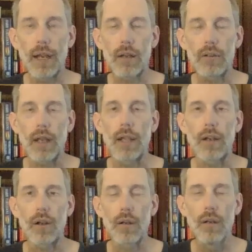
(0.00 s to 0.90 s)

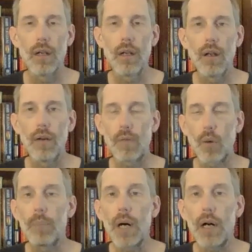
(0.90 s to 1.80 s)
caretaker
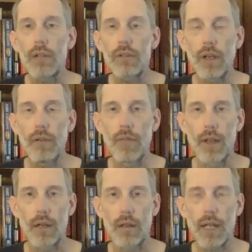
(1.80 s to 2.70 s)
for much of
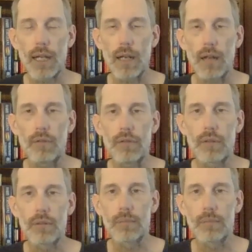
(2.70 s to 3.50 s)
their lives.